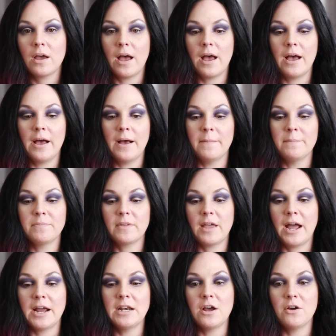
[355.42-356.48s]

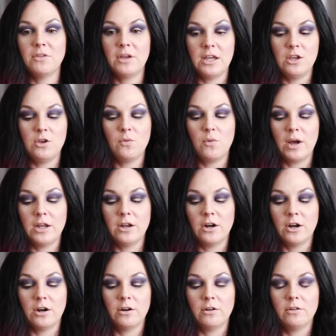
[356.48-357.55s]
I know that you want
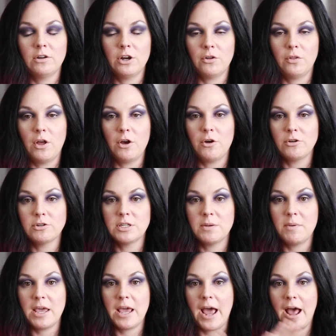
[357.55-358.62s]
your logo to
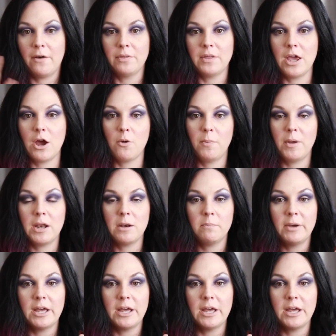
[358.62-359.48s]
be out in the open,